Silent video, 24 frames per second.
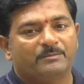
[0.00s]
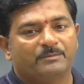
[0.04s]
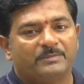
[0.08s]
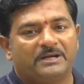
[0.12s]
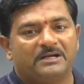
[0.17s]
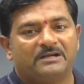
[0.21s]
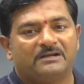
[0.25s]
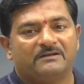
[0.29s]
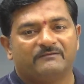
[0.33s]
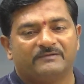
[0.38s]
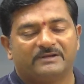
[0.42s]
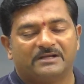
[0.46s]

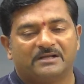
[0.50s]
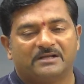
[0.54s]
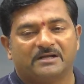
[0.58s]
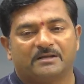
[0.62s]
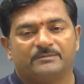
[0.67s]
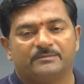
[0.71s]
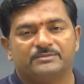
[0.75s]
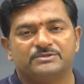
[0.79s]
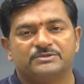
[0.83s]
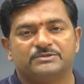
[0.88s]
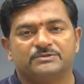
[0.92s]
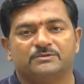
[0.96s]
but when it
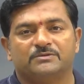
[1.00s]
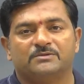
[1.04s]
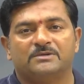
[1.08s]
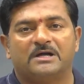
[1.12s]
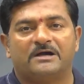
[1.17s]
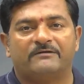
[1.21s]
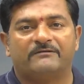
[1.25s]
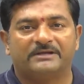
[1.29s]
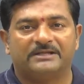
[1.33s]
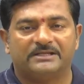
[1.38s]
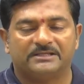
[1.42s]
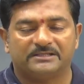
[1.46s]
comes to
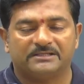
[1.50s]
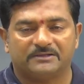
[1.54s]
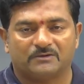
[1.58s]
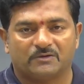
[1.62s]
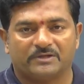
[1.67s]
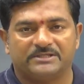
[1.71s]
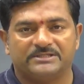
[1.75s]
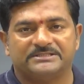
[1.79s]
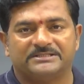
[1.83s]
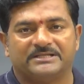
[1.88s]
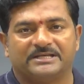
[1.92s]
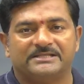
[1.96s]
our
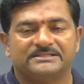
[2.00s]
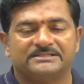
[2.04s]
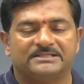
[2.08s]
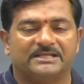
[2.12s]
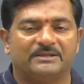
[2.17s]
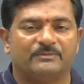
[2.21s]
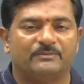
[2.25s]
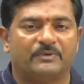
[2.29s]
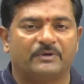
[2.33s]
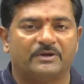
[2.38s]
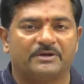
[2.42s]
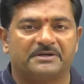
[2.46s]

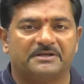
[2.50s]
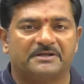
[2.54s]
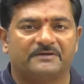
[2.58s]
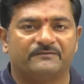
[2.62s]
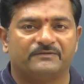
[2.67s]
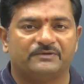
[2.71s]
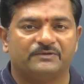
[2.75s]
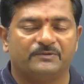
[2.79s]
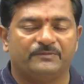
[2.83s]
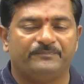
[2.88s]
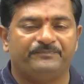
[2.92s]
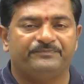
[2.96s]
reasoning point
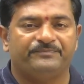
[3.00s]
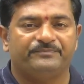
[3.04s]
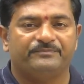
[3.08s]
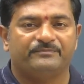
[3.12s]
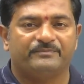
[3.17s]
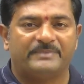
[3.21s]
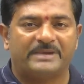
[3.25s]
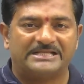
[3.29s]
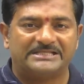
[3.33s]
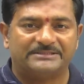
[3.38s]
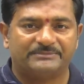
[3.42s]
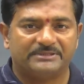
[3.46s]
of view,
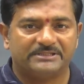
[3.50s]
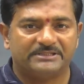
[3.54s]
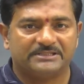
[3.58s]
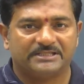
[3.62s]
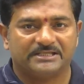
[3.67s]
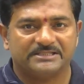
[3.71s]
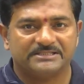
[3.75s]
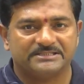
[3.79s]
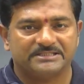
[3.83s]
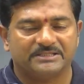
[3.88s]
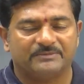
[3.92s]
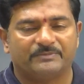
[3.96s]

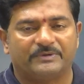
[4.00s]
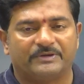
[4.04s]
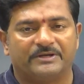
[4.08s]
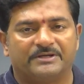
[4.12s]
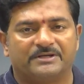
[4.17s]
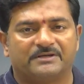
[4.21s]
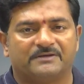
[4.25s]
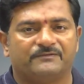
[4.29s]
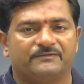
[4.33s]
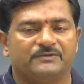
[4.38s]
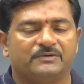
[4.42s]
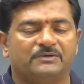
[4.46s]
mathematical reasoning
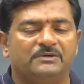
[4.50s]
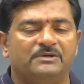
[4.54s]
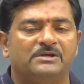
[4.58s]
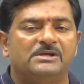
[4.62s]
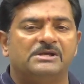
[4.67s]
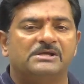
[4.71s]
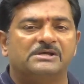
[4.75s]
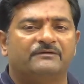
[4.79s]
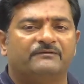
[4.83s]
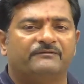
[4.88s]
point of view,